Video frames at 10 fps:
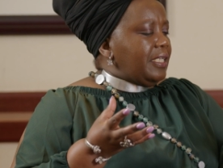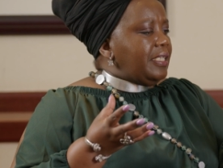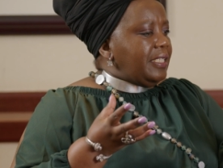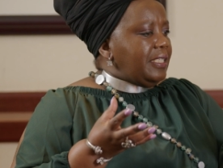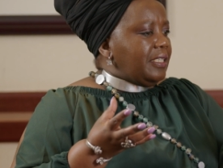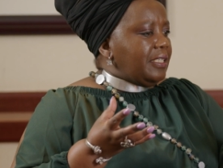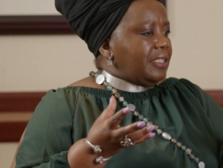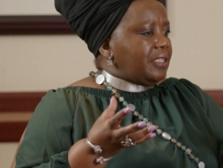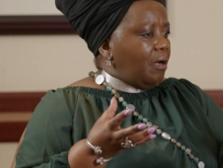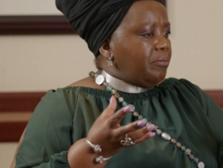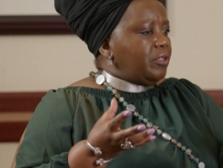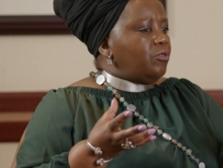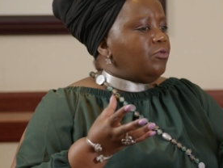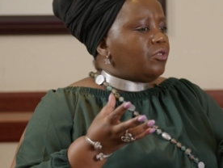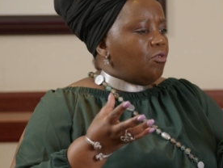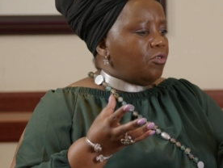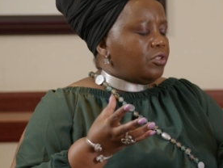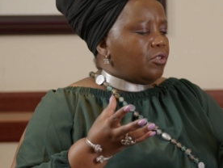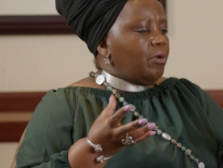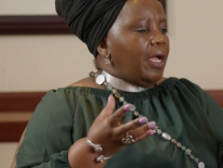And a leader is somebody who is
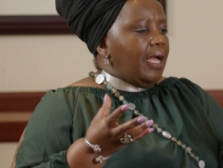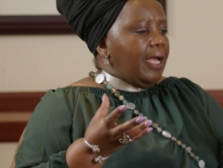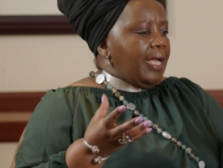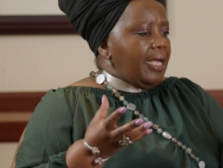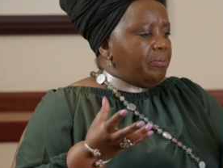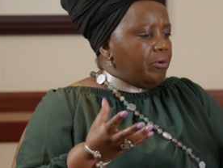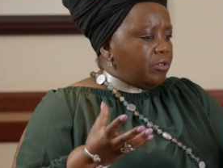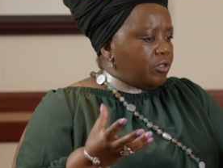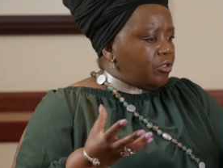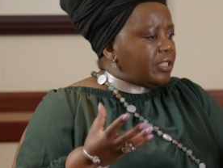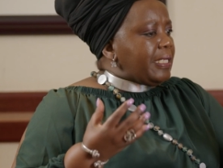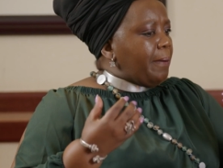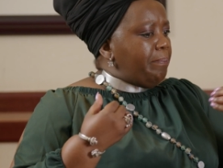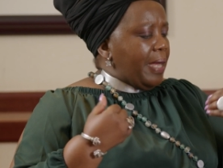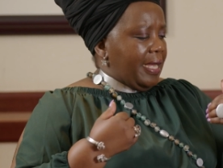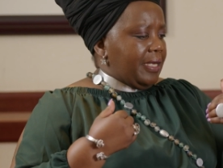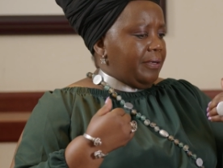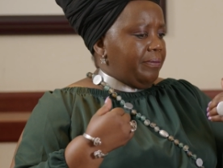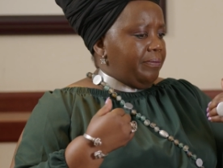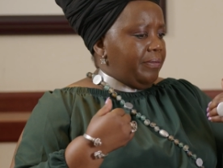also able to step back
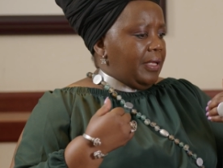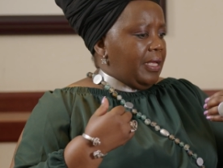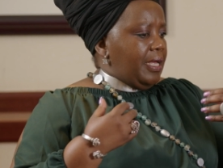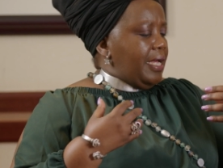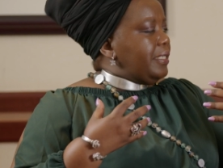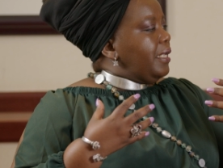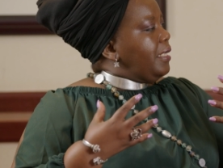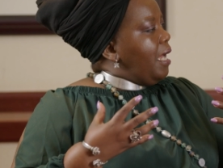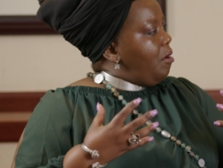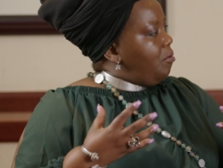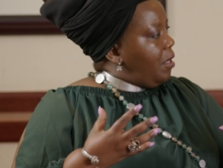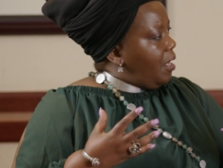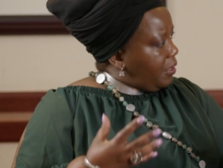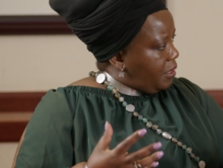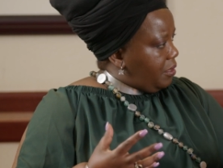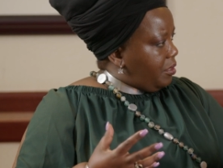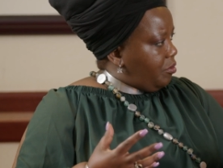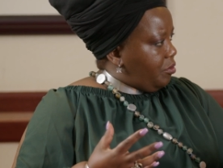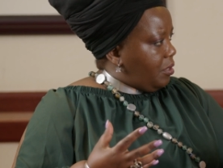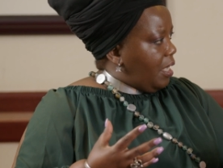and allow
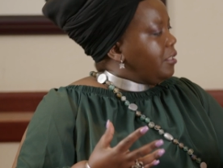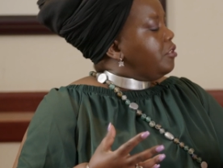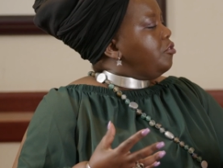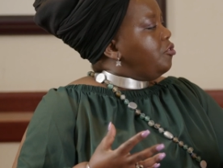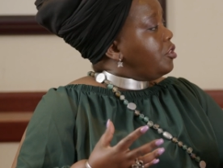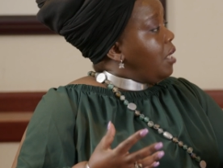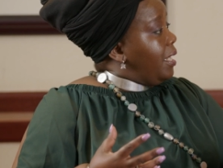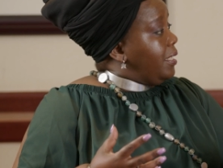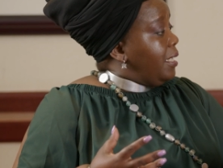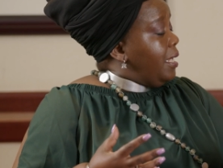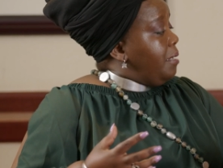others others to shine,